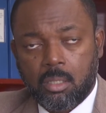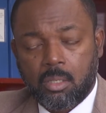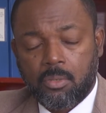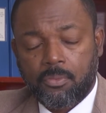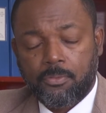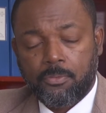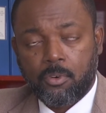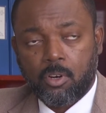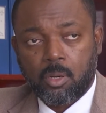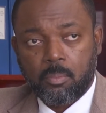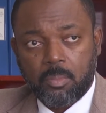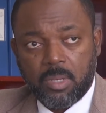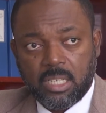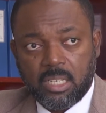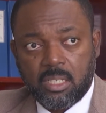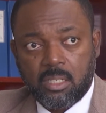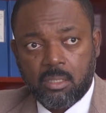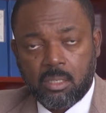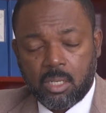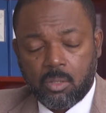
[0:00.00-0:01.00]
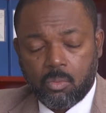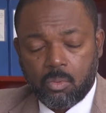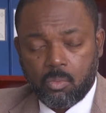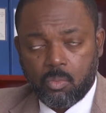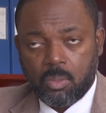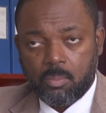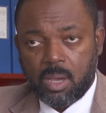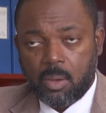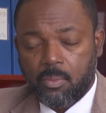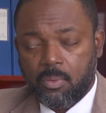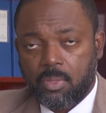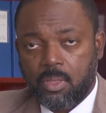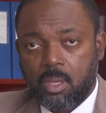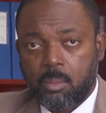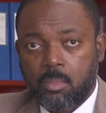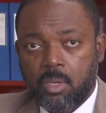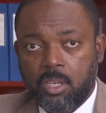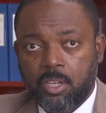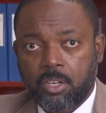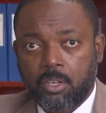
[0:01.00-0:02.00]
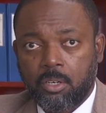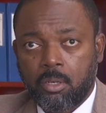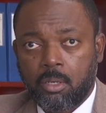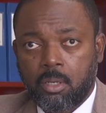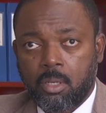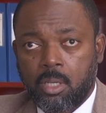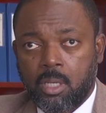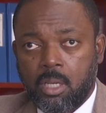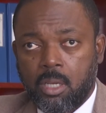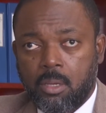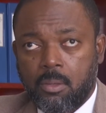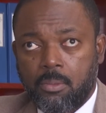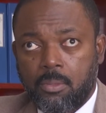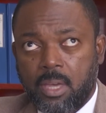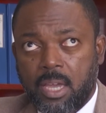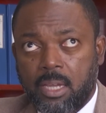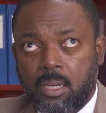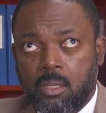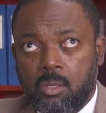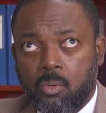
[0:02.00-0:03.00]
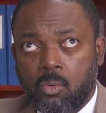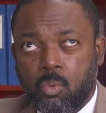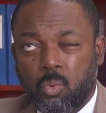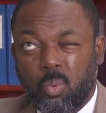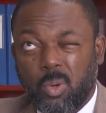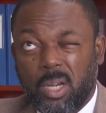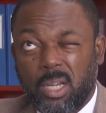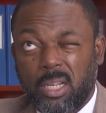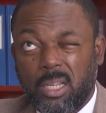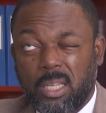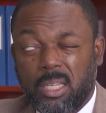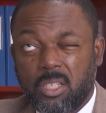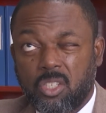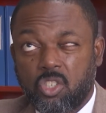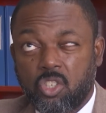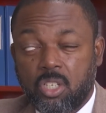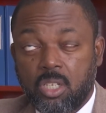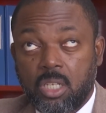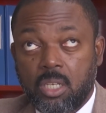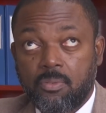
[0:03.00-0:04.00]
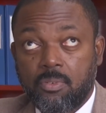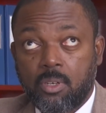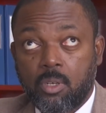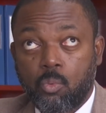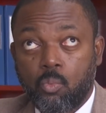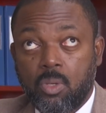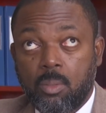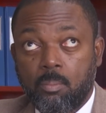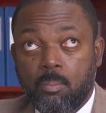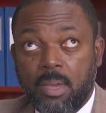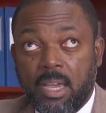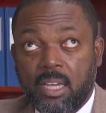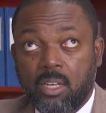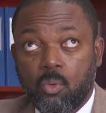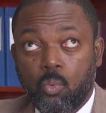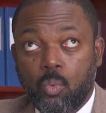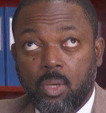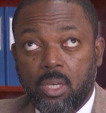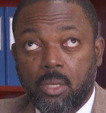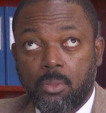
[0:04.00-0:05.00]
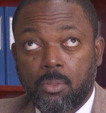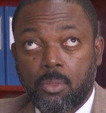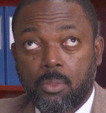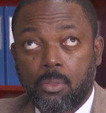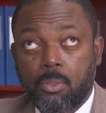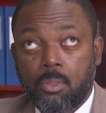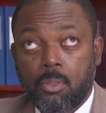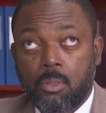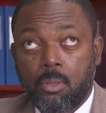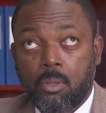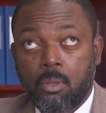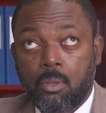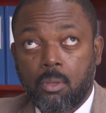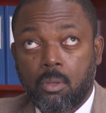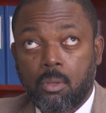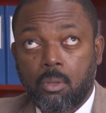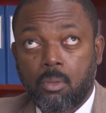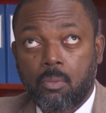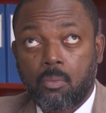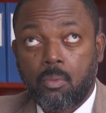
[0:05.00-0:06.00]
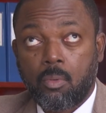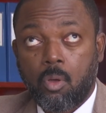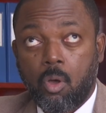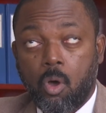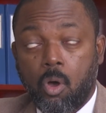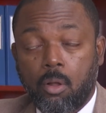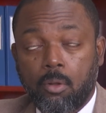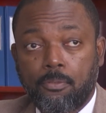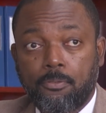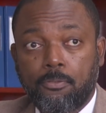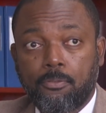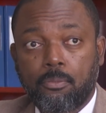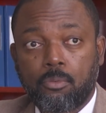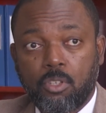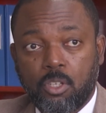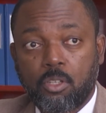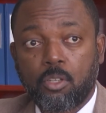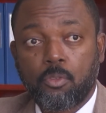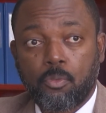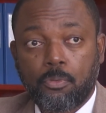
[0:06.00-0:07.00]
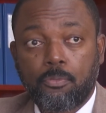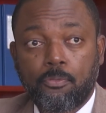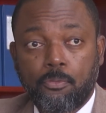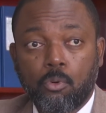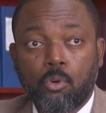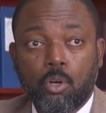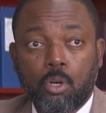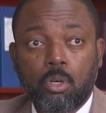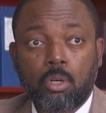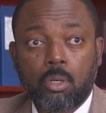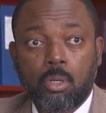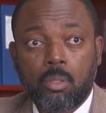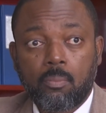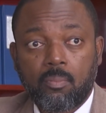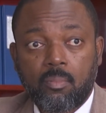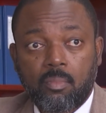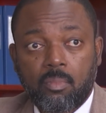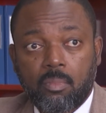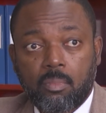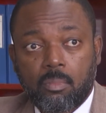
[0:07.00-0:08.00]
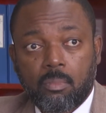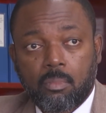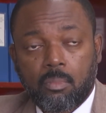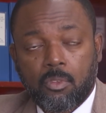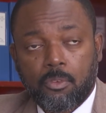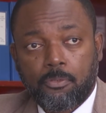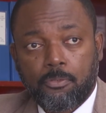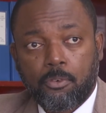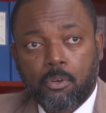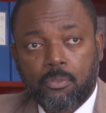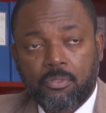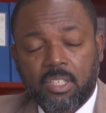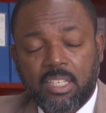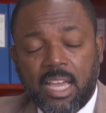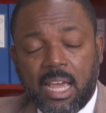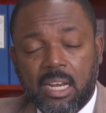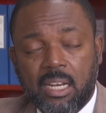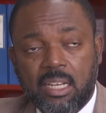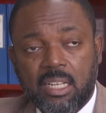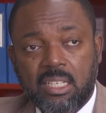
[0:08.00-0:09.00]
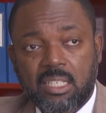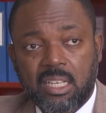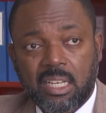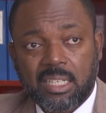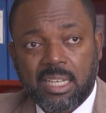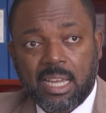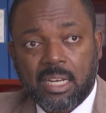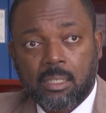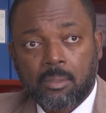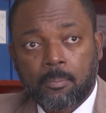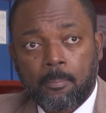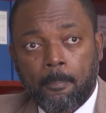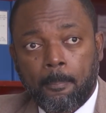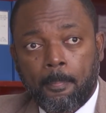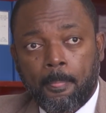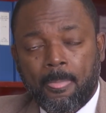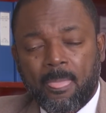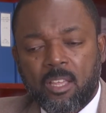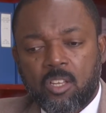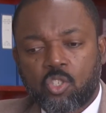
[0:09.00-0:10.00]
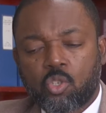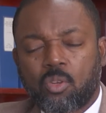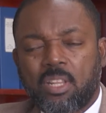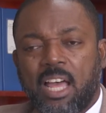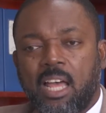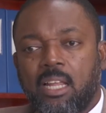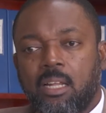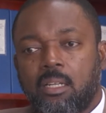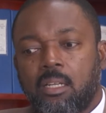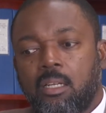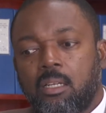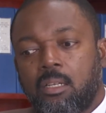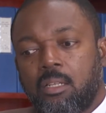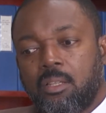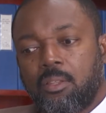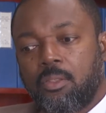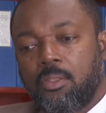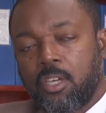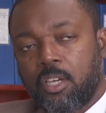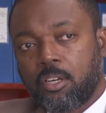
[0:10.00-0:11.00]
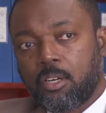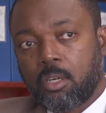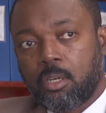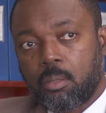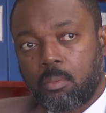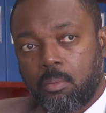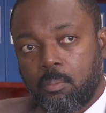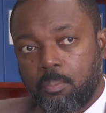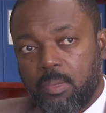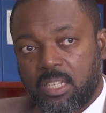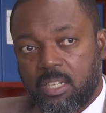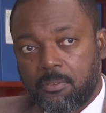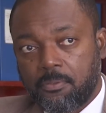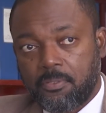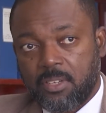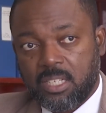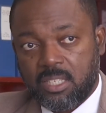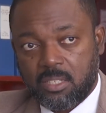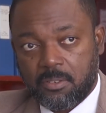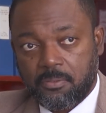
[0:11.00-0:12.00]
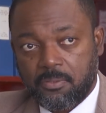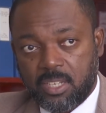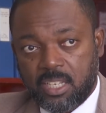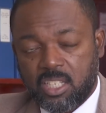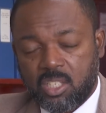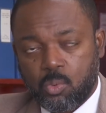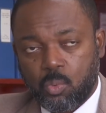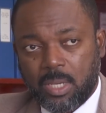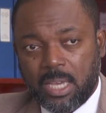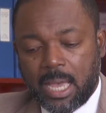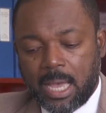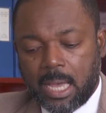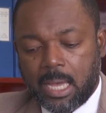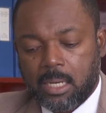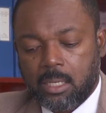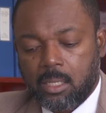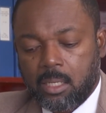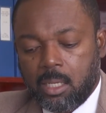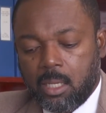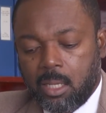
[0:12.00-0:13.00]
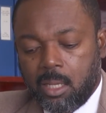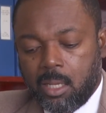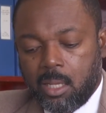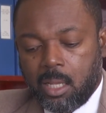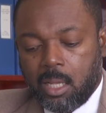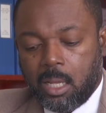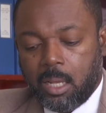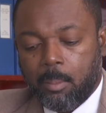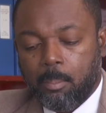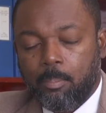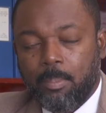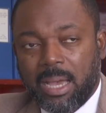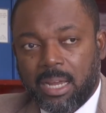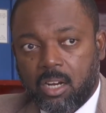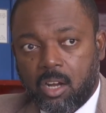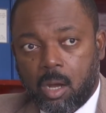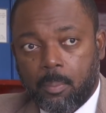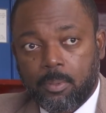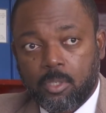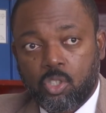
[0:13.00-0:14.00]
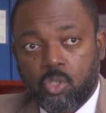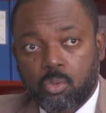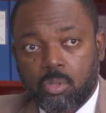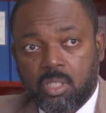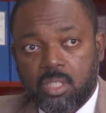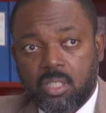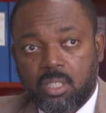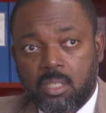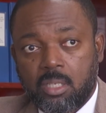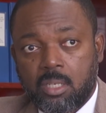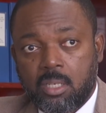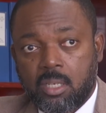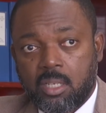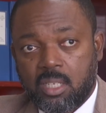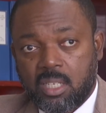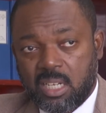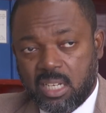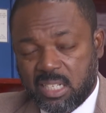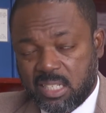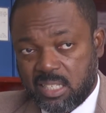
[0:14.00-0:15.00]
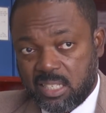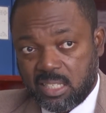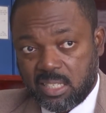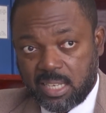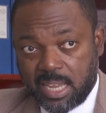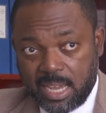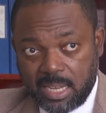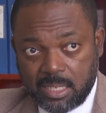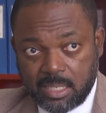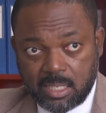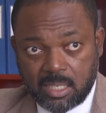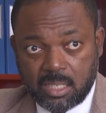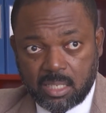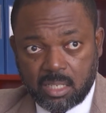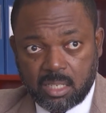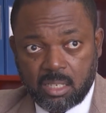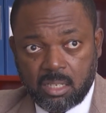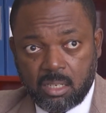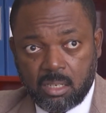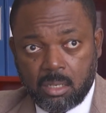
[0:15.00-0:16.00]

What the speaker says: for a meeting, and we met with him here. Then, while in Geneva, we met with all four of the candidates again, so that there, meeting face-to-face, we had a better opportunity to assess